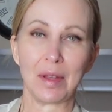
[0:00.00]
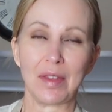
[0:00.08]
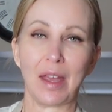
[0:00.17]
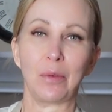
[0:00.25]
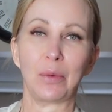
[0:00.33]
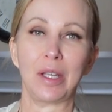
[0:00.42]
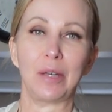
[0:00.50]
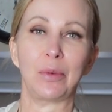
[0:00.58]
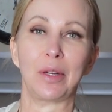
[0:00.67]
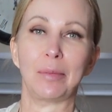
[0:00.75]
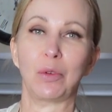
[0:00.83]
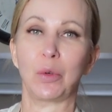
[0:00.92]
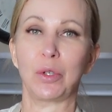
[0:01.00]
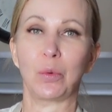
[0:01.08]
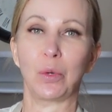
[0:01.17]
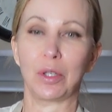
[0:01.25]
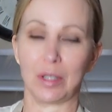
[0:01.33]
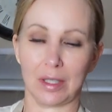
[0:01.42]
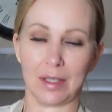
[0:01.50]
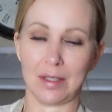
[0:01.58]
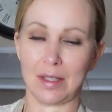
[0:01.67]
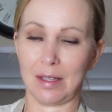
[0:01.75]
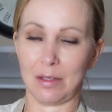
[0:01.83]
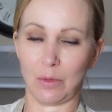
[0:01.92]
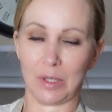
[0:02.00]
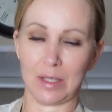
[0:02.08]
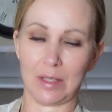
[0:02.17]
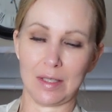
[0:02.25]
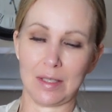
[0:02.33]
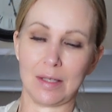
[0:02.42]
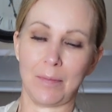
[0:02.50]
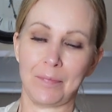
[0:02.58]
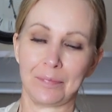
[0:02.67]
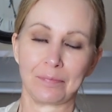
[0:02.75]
and that way when I'm going to work, I can take one of these